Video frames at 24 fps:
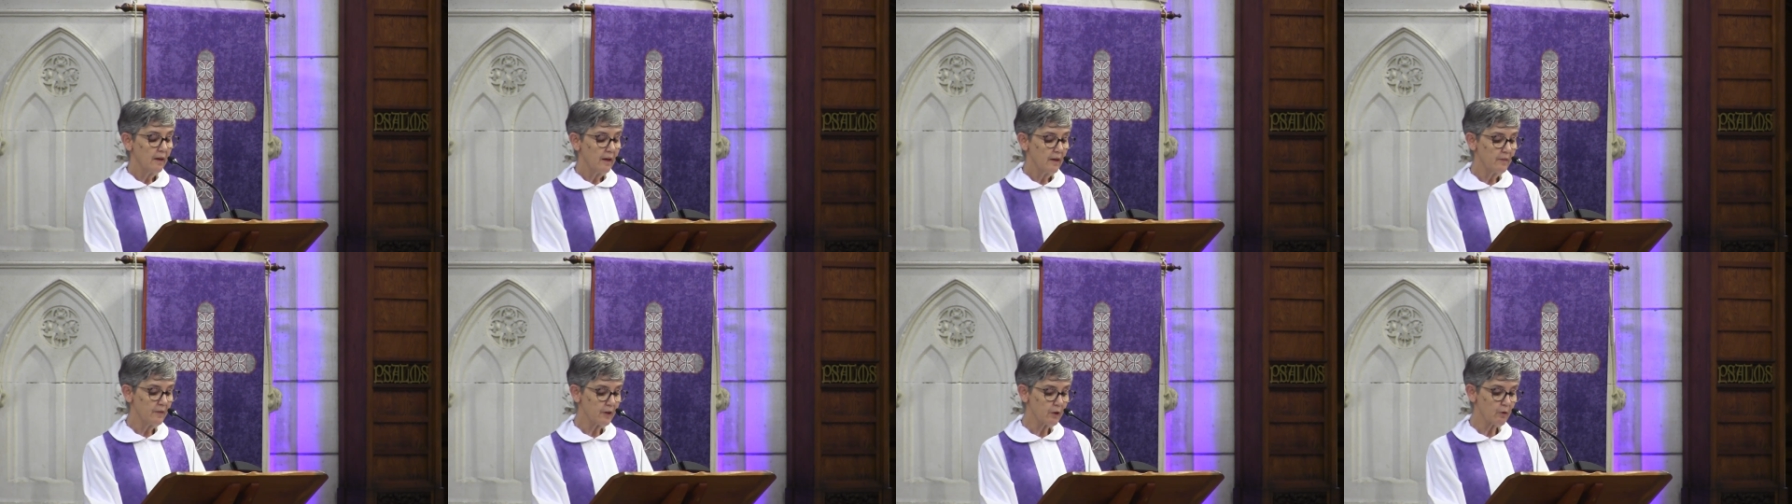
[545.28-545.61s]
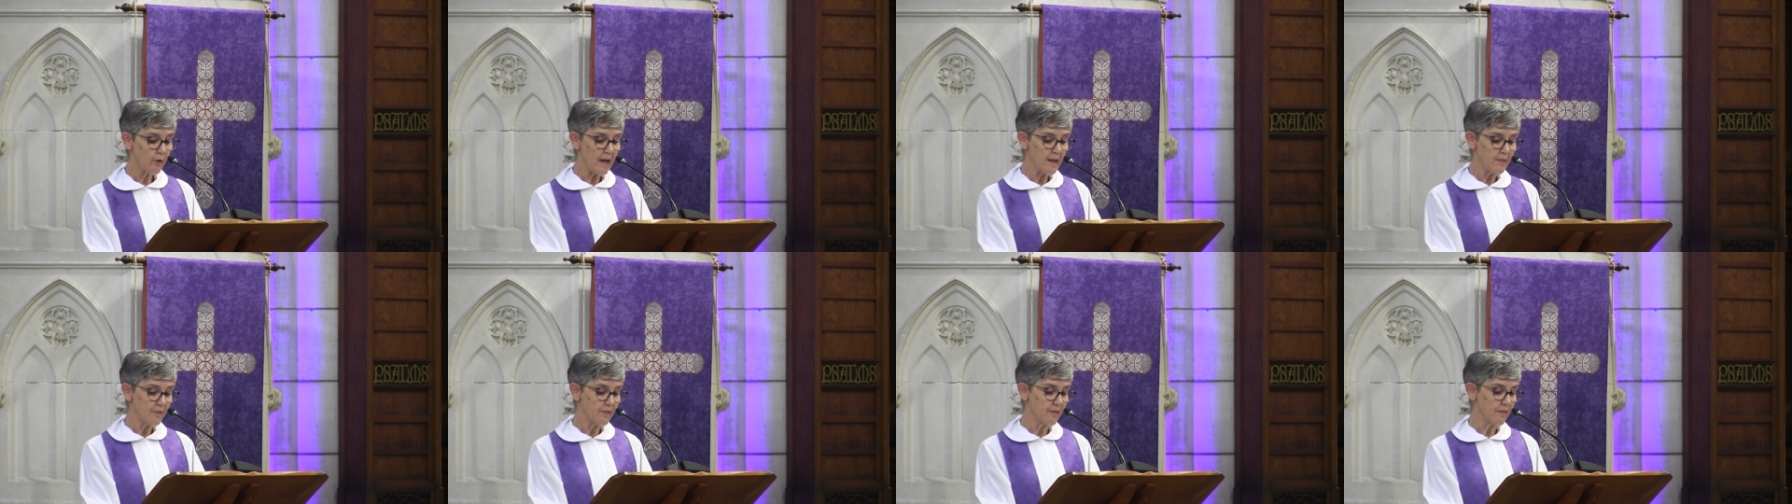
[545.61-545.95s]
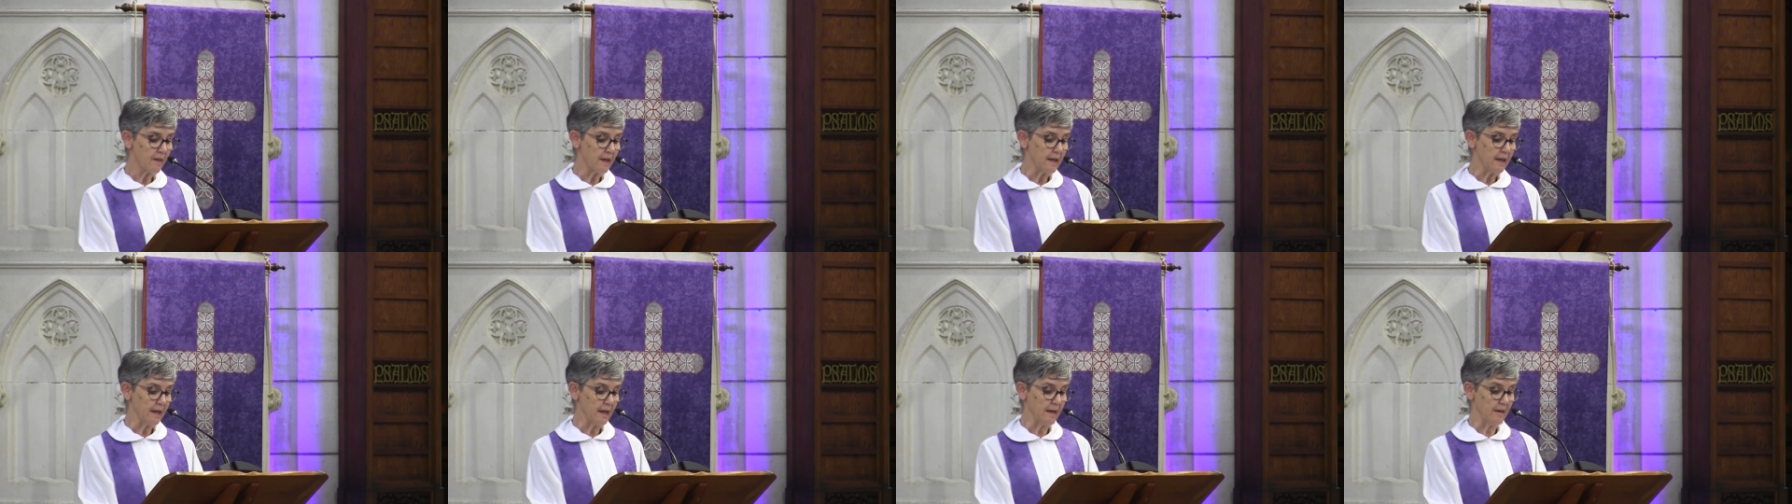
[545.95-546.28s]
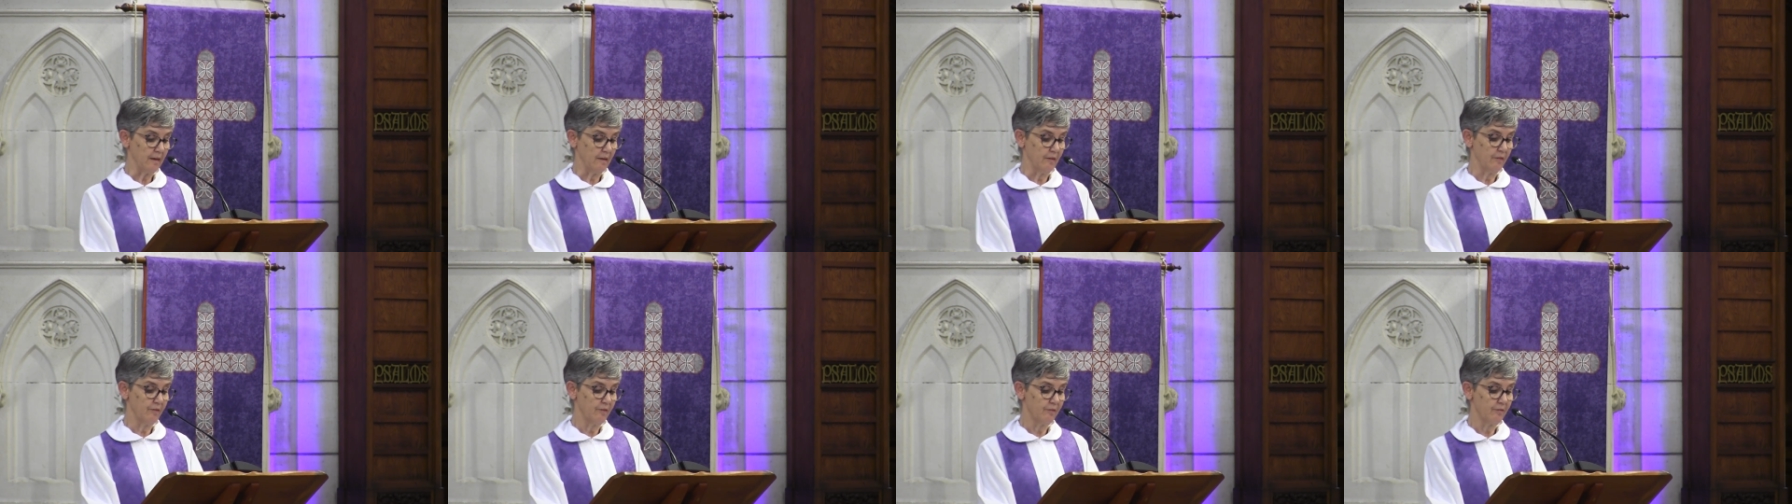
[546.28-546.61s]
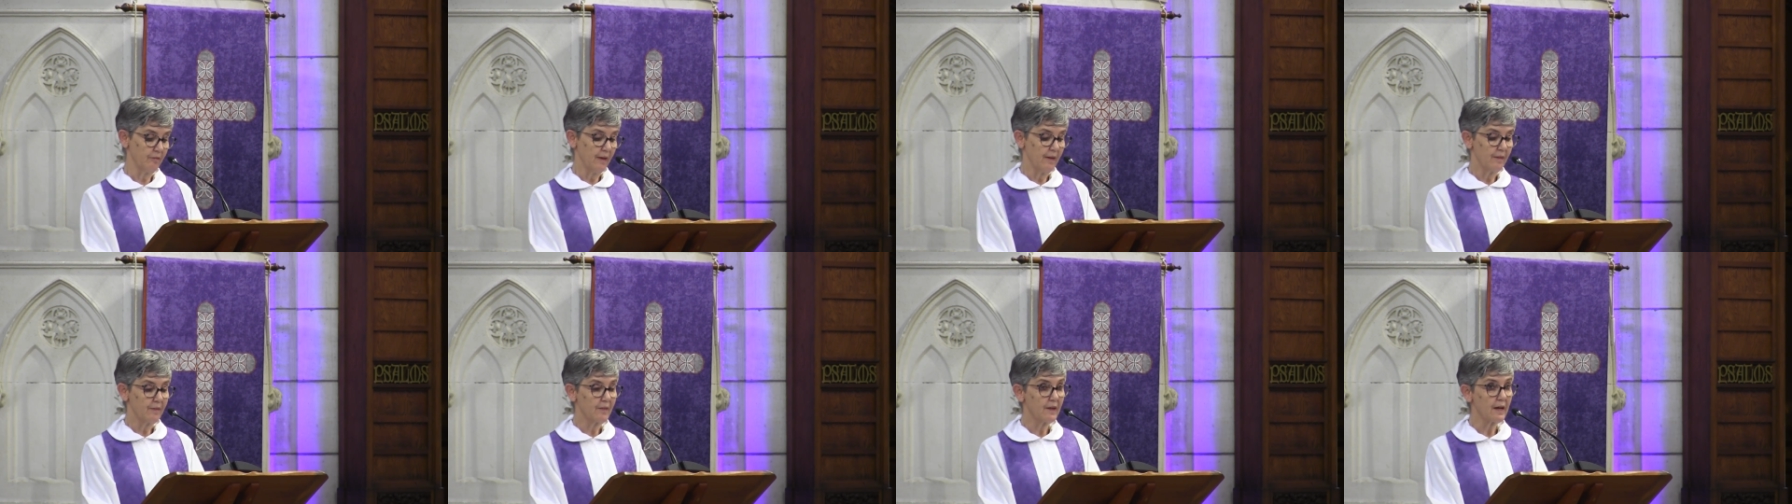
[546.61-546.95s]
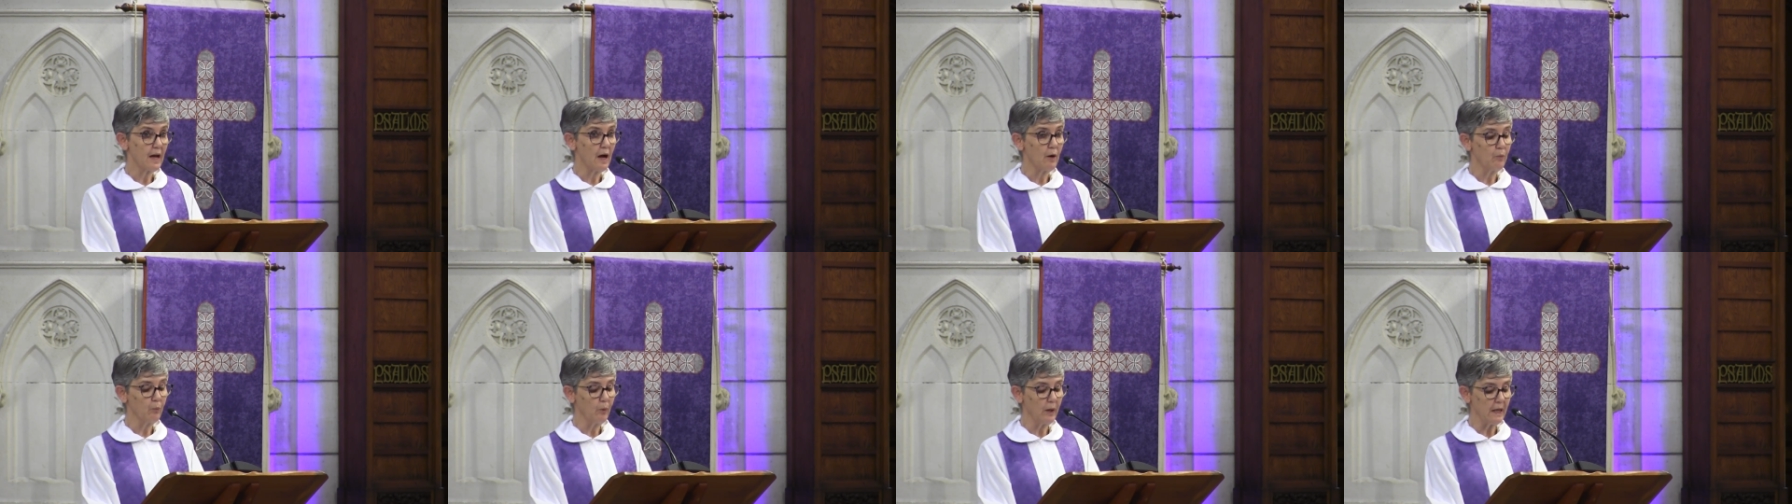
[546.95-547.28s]
And the great thing is that
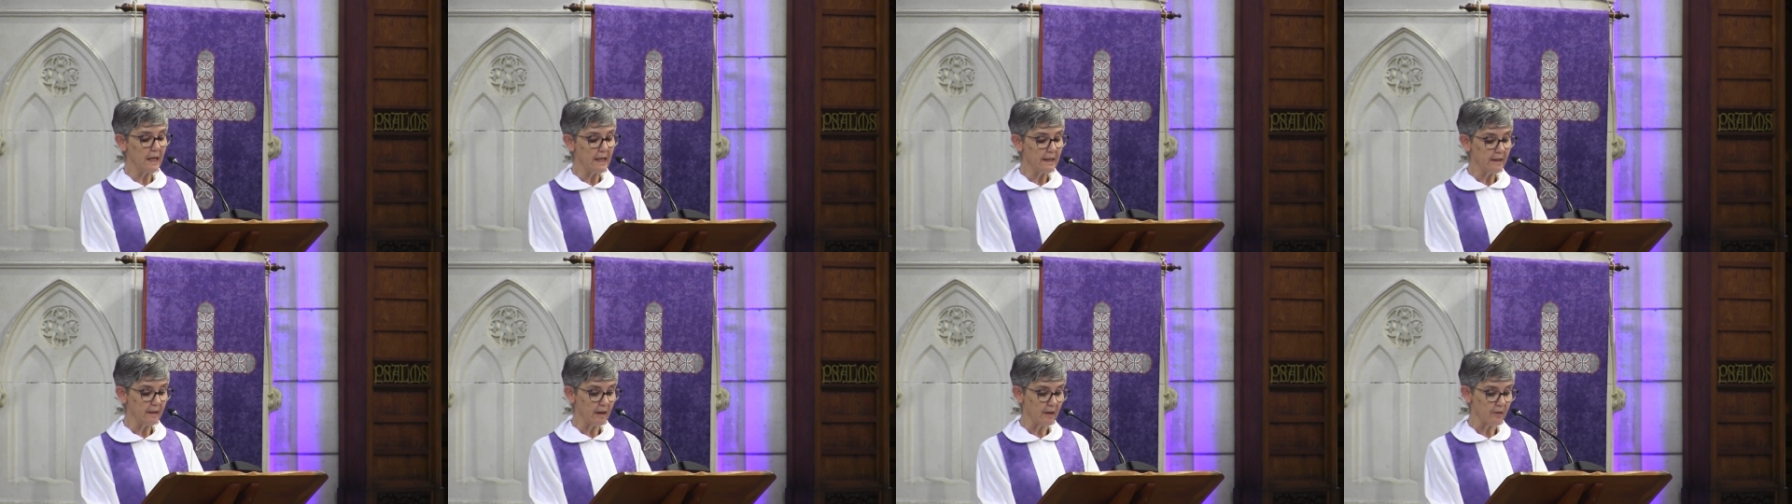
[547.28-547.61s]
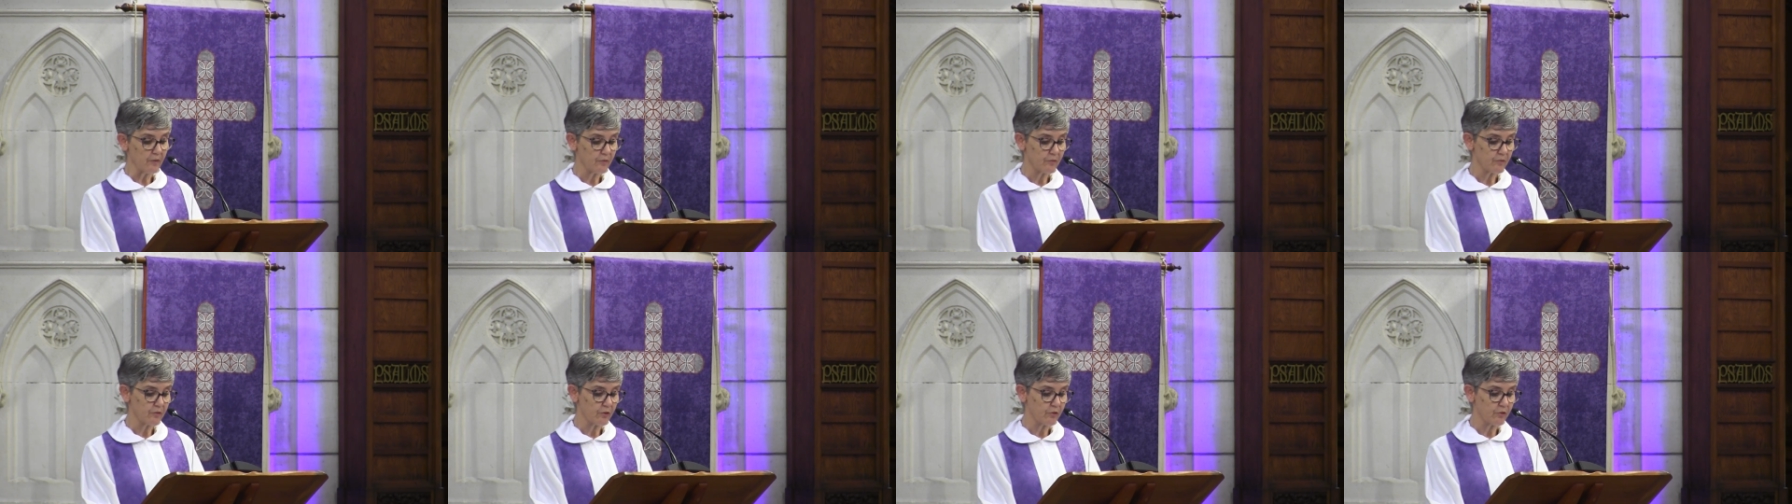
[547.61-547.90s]
our willingness